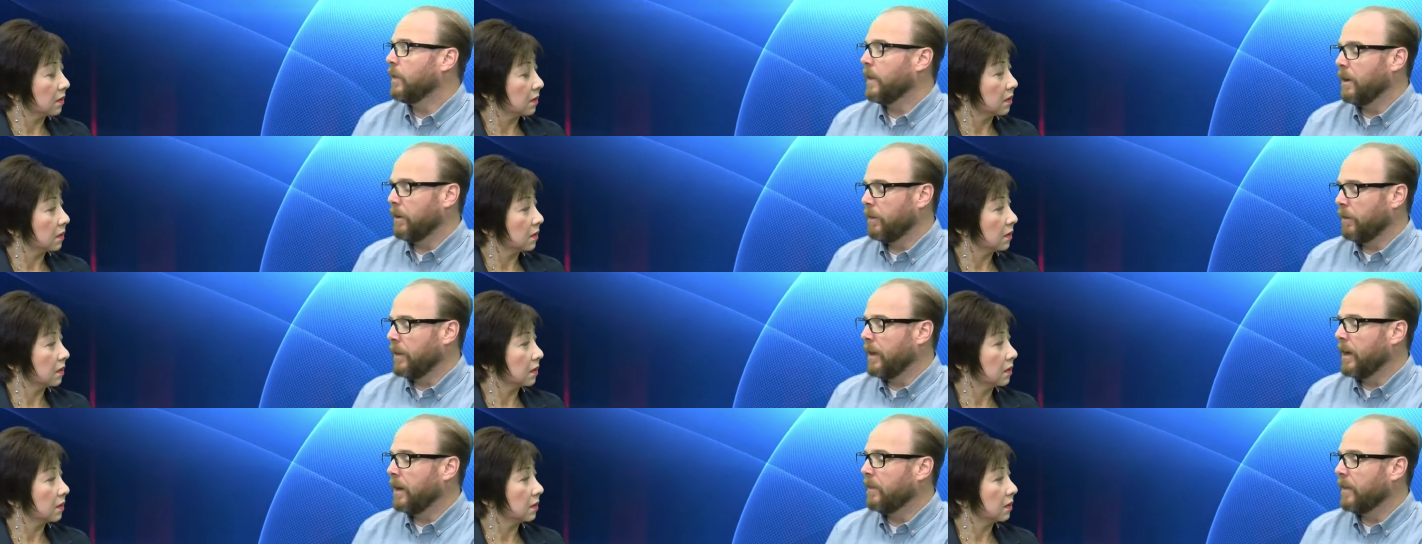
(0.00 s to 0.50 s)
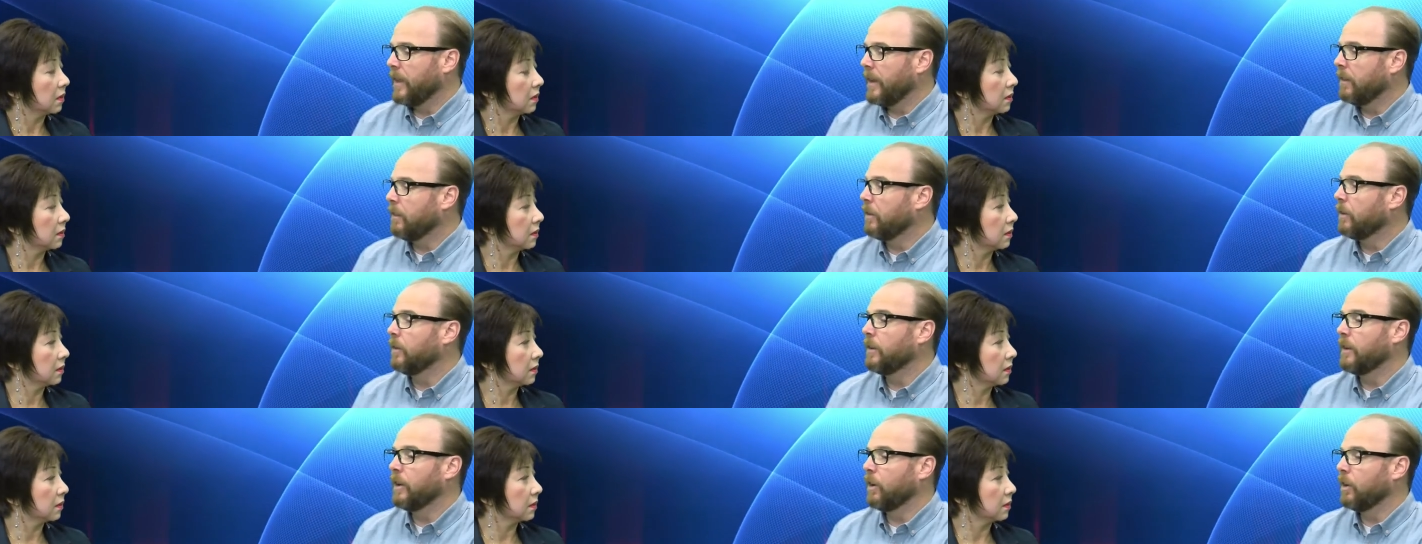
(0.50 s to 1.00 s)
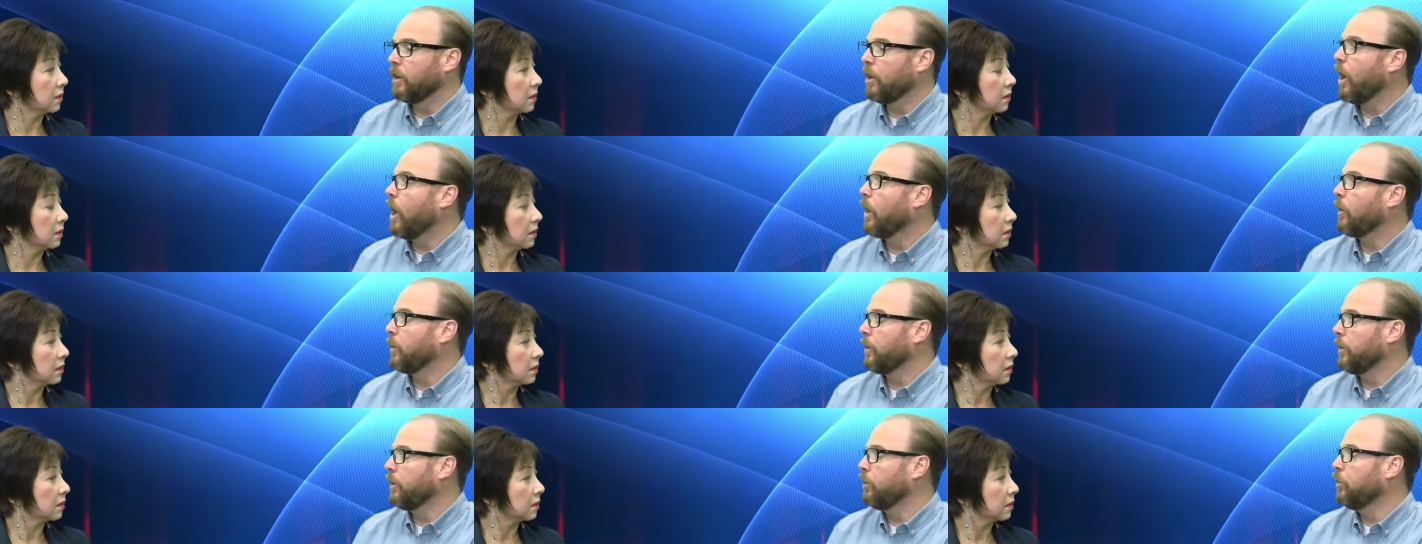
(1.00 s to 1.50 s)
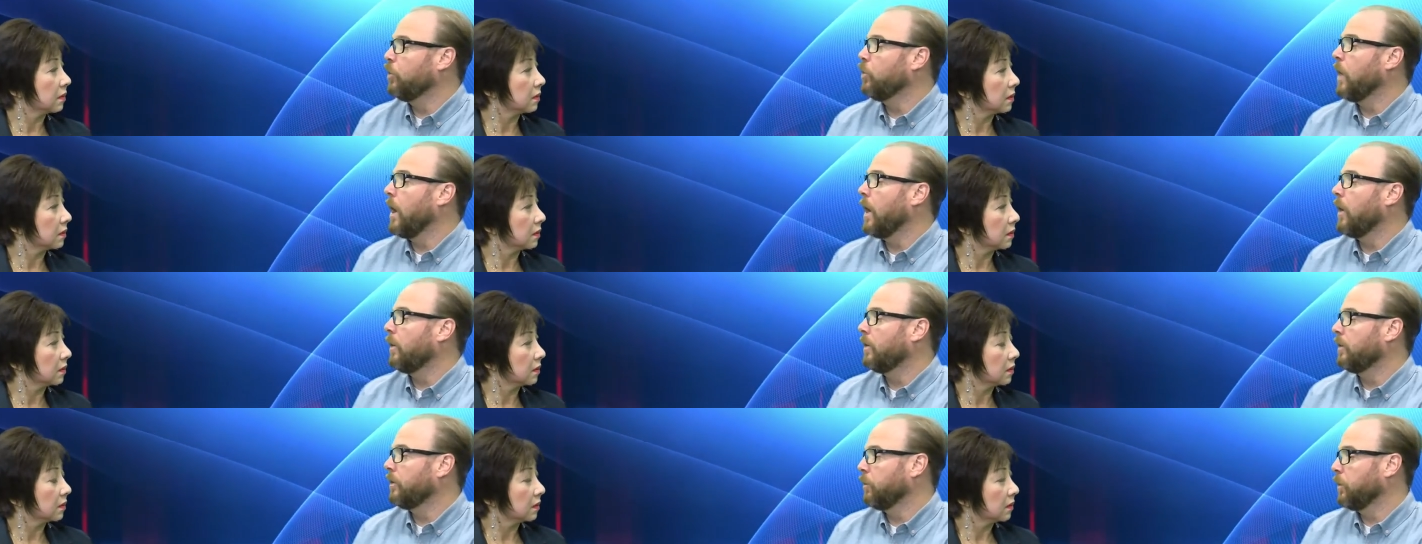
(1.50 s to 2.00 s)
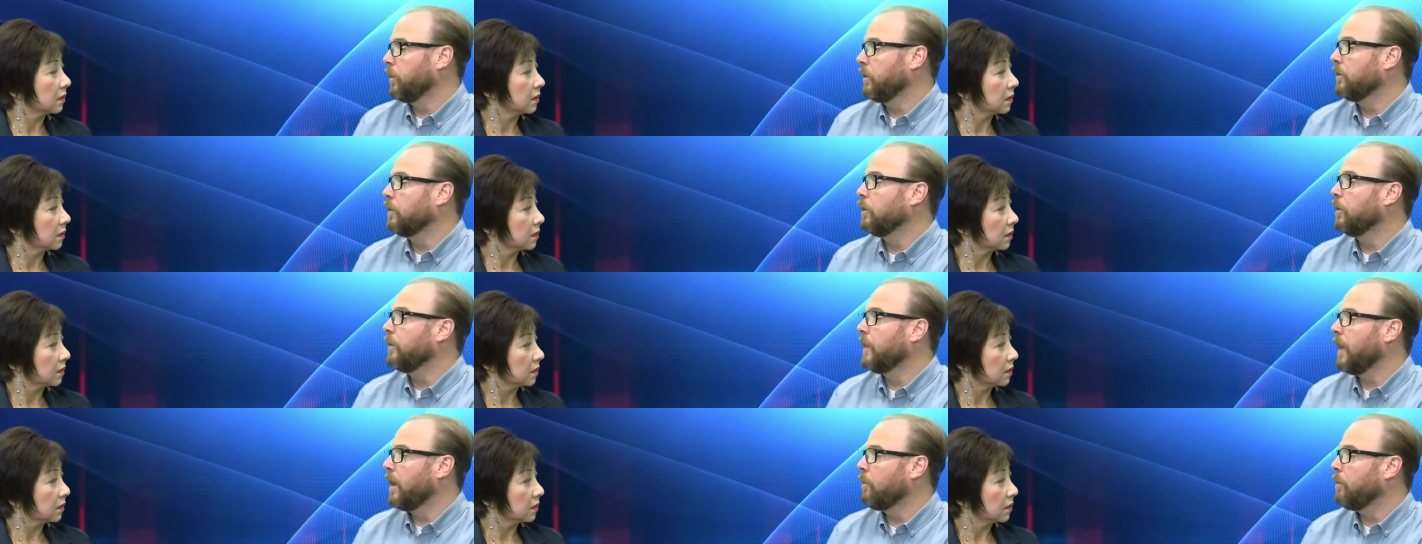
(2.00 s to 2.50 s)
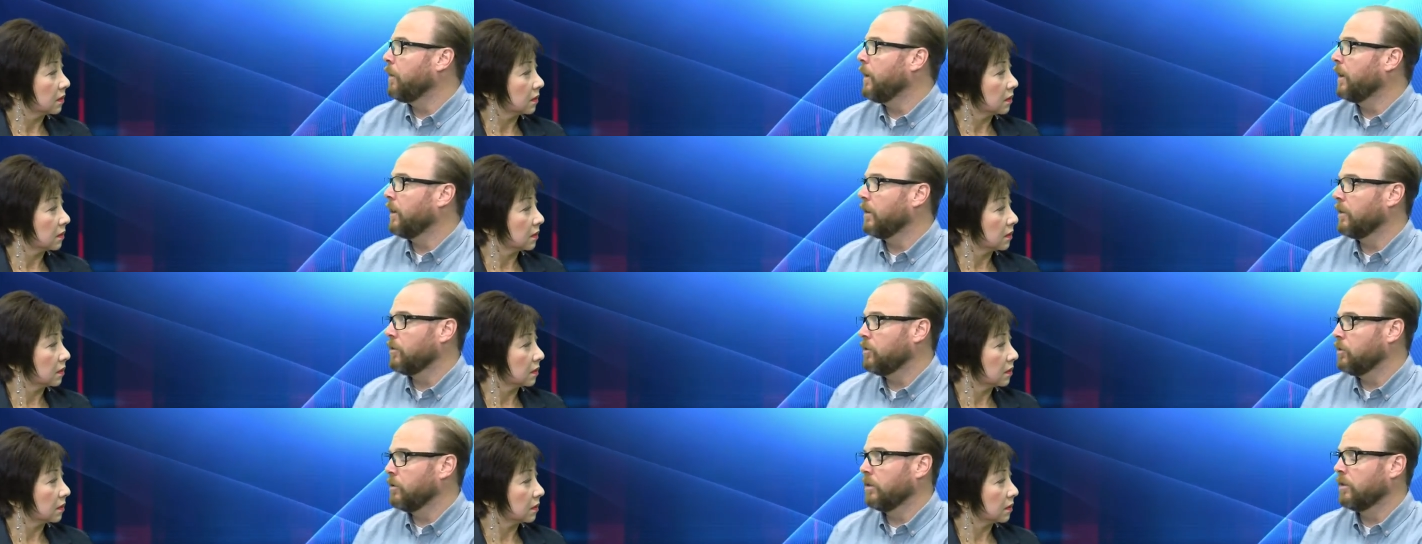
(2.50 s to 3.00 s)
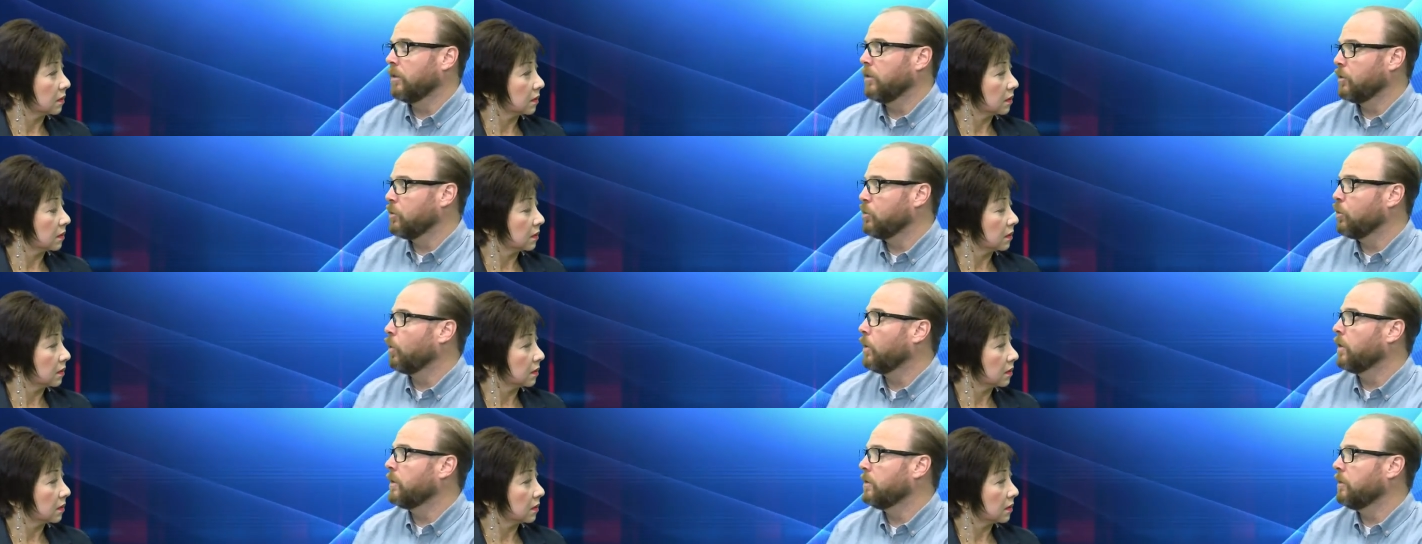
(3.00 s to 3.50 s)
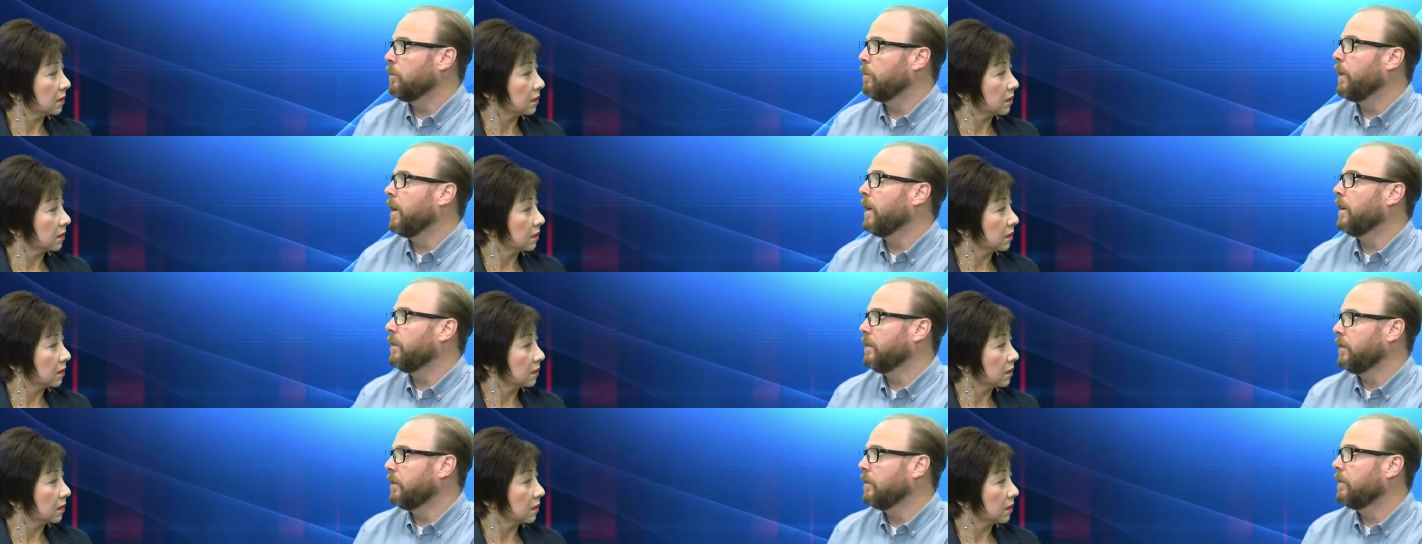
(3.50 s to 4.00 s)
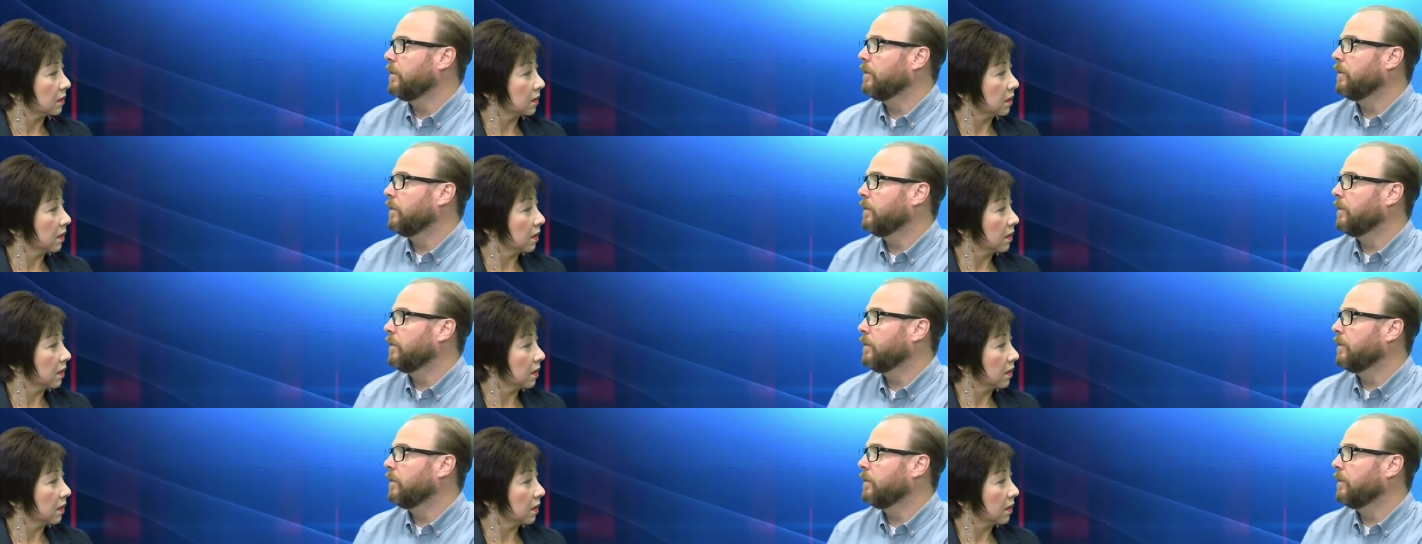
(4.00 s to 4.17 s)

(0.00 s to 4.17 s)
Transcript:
Speaker 1: when they're there, they literally are gone within two hours to reserve that bed because there's just a shortage of beds.